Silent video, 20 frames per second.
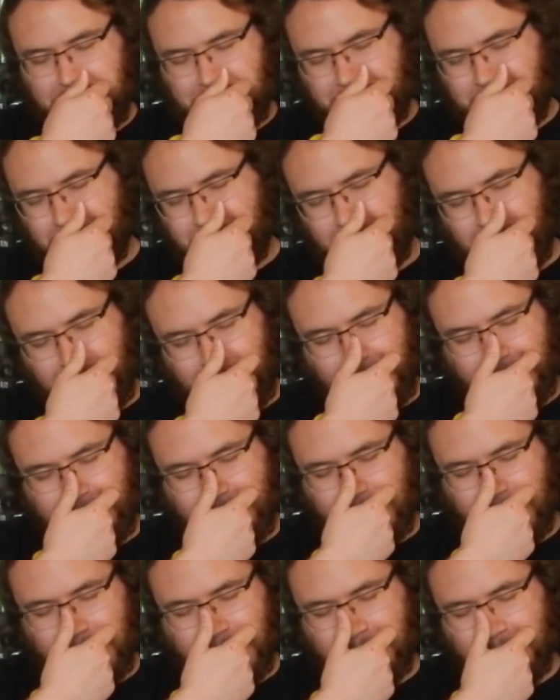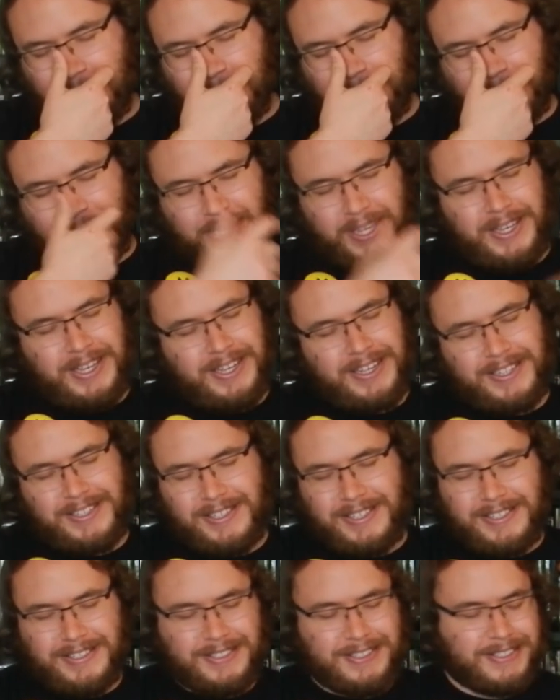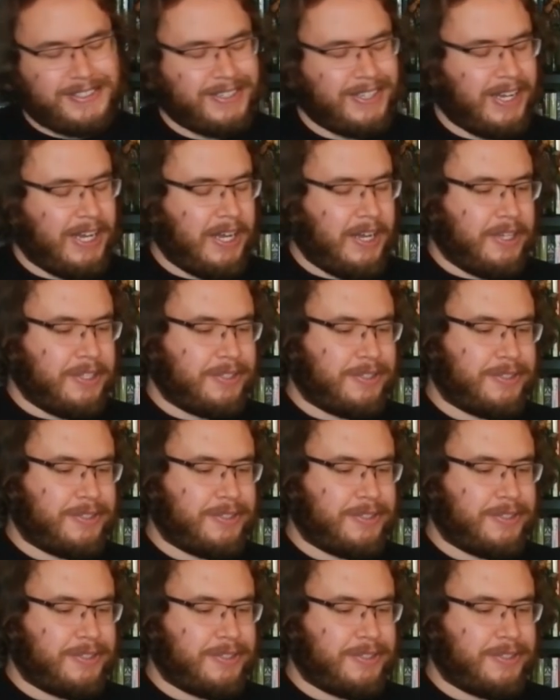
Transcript: Just a very funny movie. It's